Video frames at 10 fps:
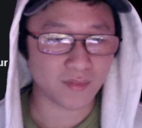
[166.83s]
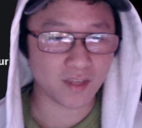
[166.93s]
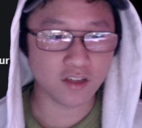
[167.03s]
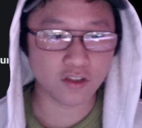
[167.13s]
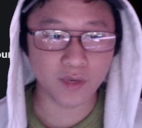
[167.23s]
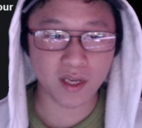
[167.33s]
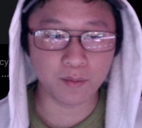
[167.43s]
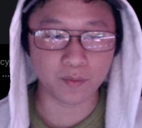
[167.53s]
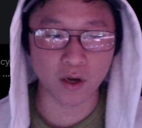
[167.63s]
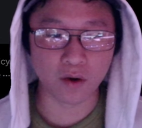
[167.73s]
So if we
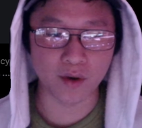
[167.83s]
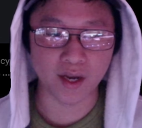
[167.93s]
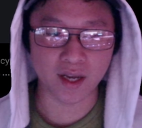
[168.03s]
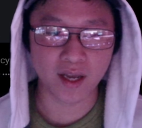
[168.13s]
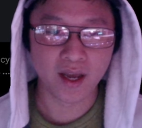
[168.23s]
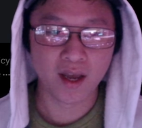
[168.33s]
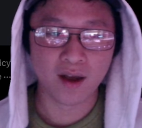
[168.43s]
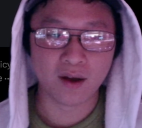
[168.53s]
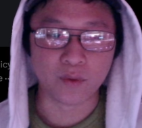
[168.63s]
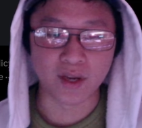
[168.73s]
keep going,
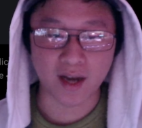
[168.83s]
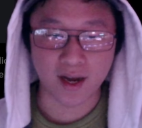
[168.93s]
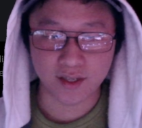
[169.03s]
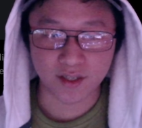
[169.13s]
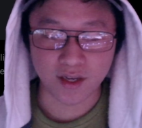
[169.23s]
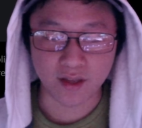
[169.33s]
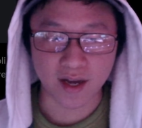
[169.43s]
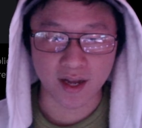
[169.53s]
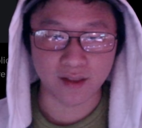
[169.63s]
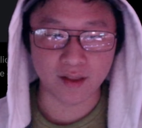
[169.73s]
we can kind of see
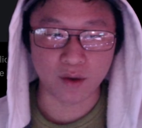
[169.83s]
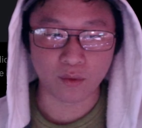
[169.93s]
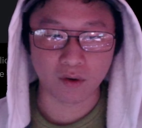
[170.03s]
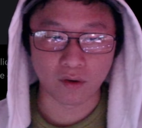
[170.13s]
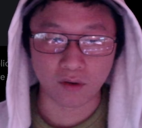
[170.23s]
that they were